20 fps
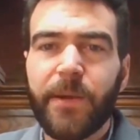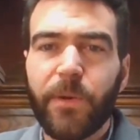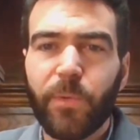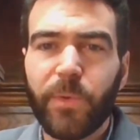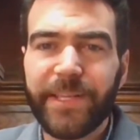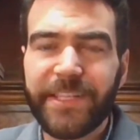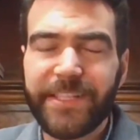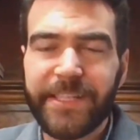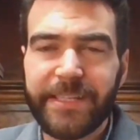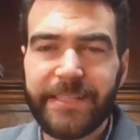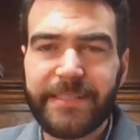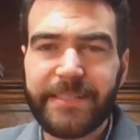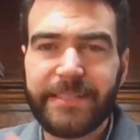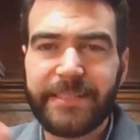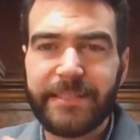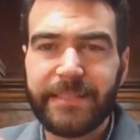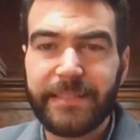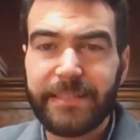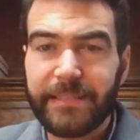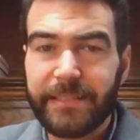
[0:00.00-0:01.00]
which
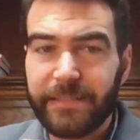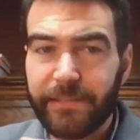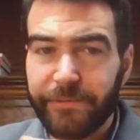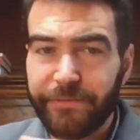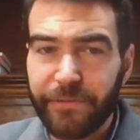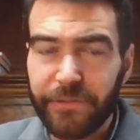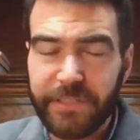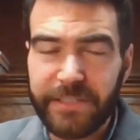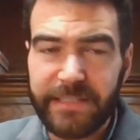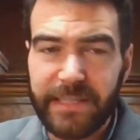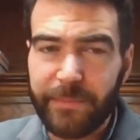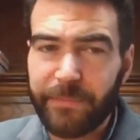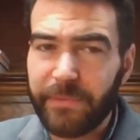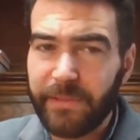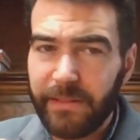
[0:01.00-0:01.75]
is the first step,